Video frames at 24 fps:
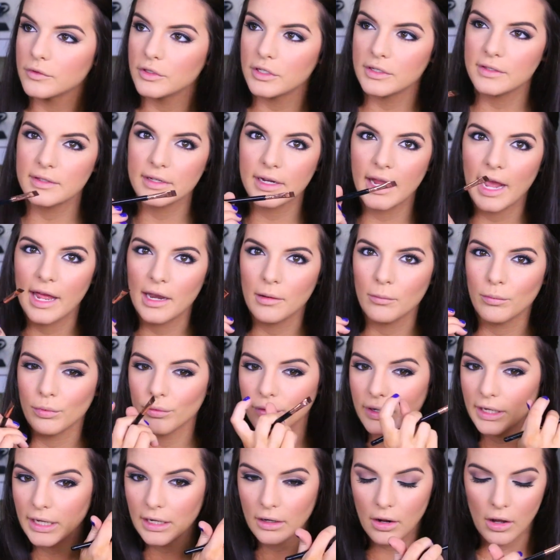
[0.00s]
just to kind of
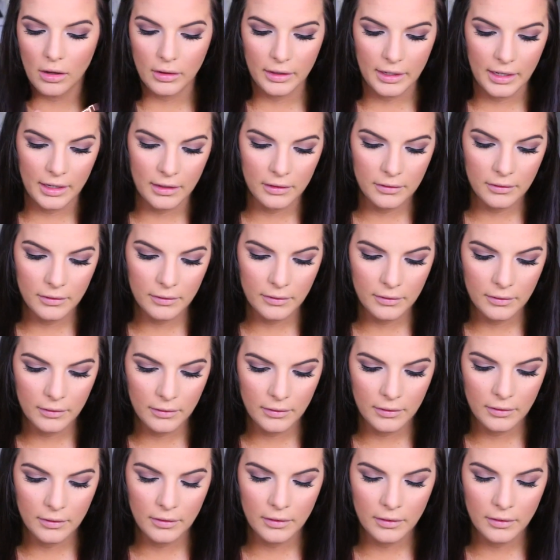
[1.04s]
bring it all in